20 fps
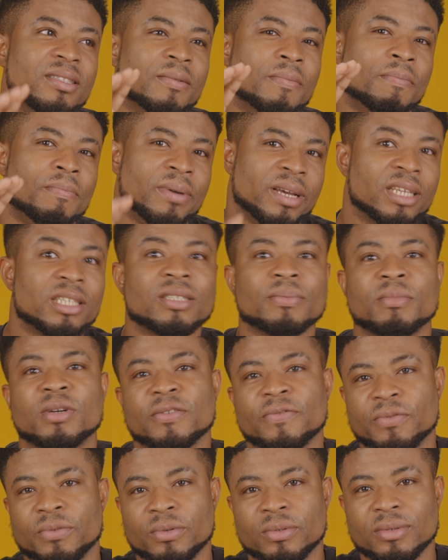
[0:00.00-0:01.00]
the best
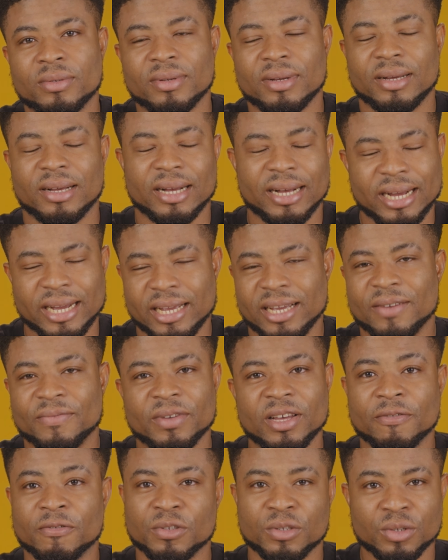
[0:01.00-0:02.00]
smartphone I have
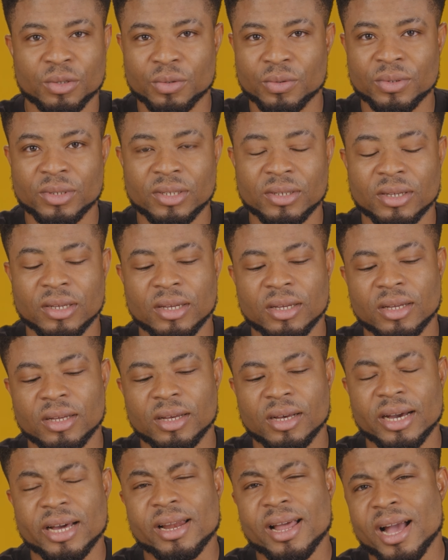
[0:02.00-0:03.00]
ever used,
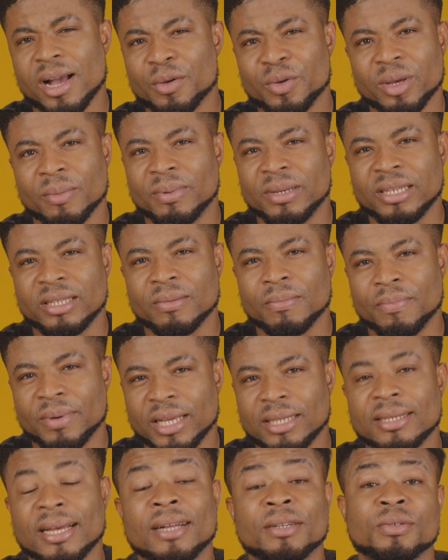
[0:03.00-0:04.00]
and arguably the
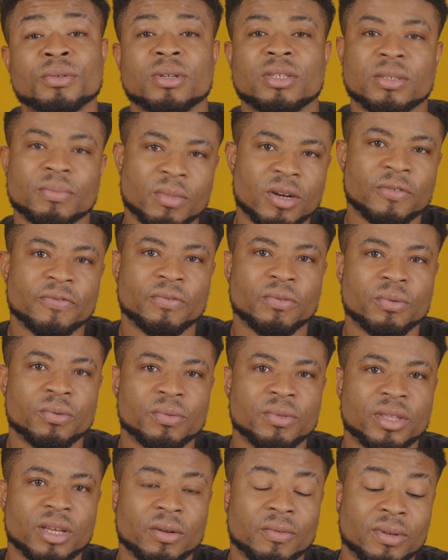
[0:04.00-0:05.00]
best Android
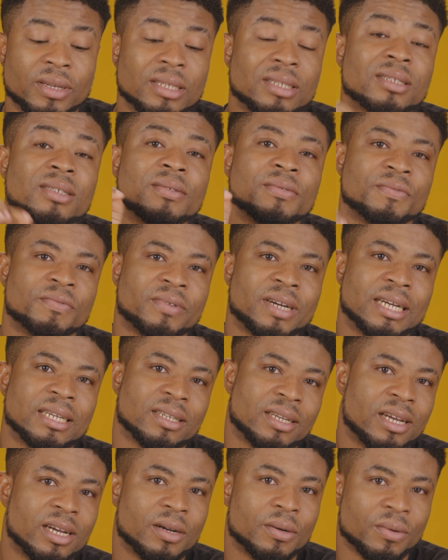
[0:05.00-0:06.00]
smartphone there is
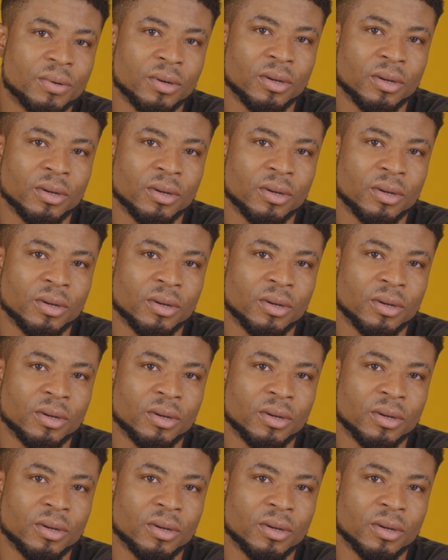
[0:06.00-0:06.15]
right now.